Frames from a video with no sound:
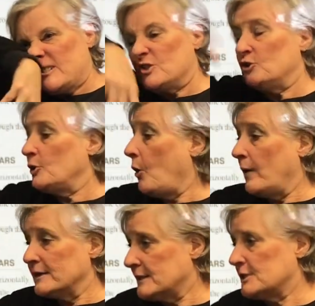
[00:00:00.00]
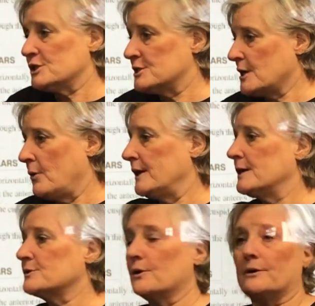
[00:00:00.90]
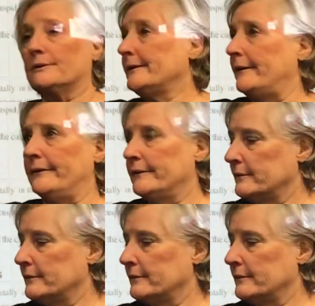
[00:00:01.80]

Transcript: Do you know where such and so is, or, you know,